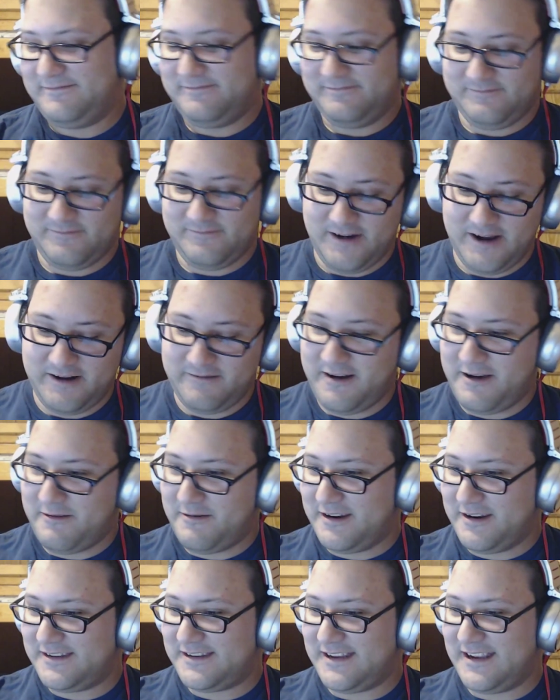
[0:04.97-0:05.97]
Why do I want
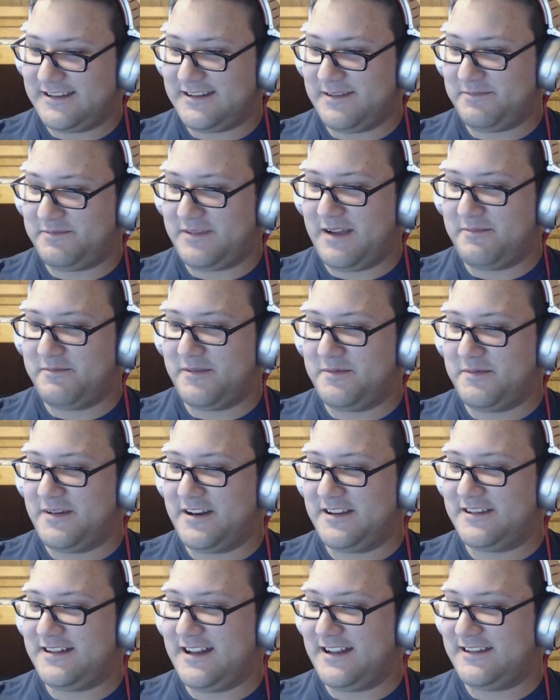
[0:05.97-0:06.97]
to say September, but
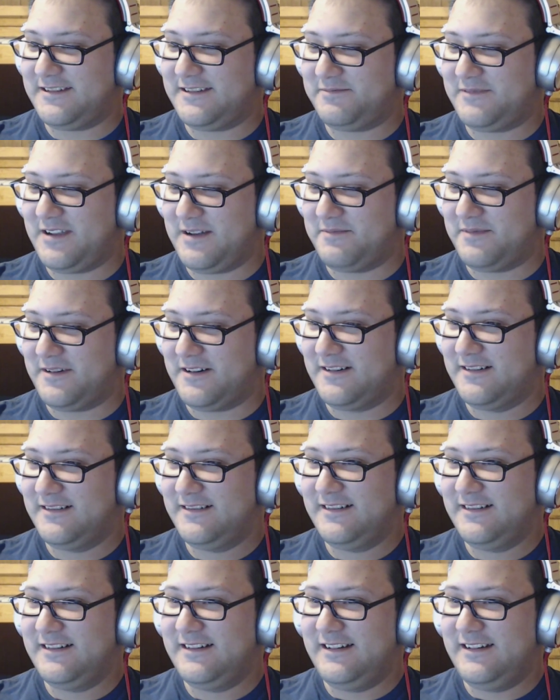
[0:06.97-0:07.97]
it's not September?
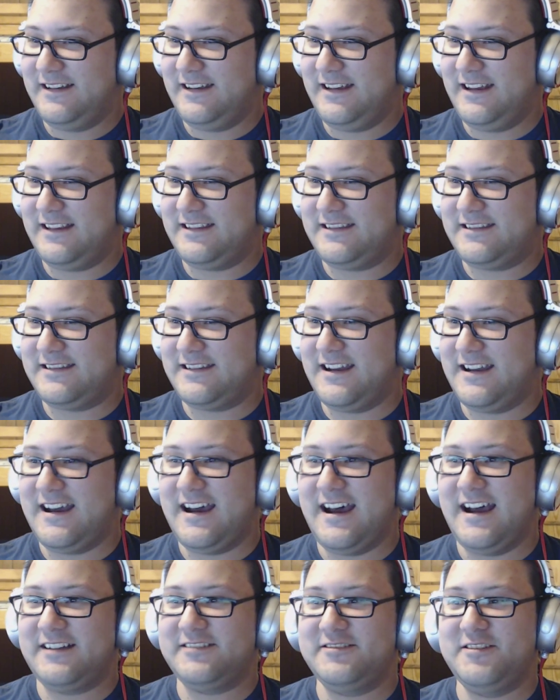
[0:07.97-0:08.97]
It's
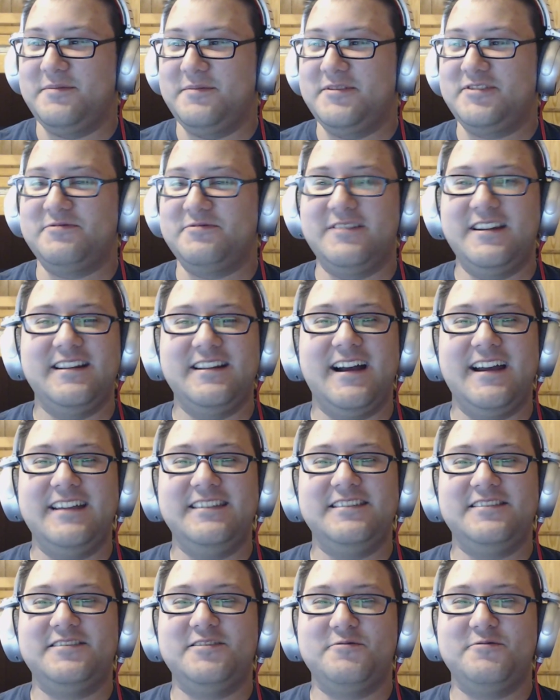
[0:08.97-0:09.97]
October
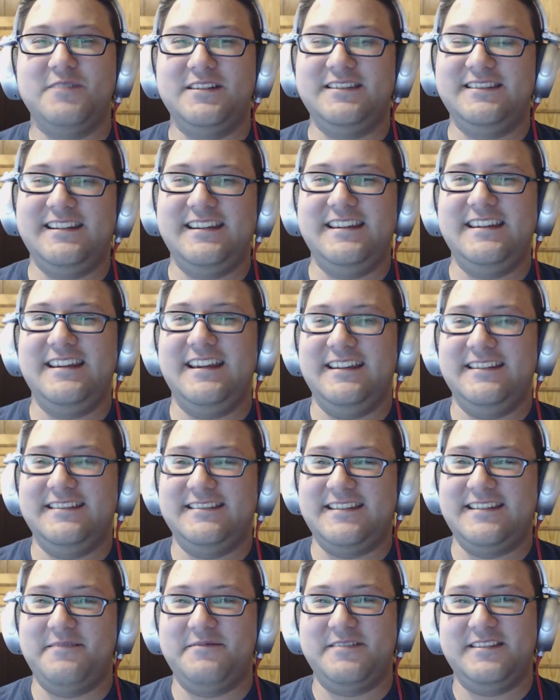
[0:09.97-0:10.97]
29th,
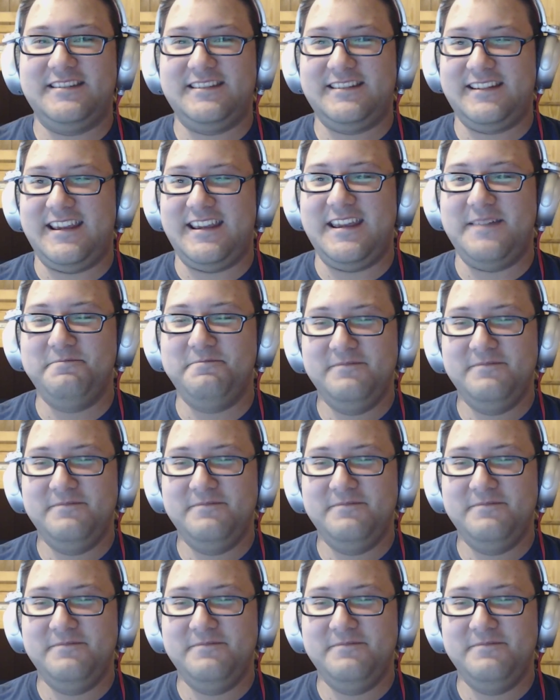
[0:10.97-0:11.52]
2017.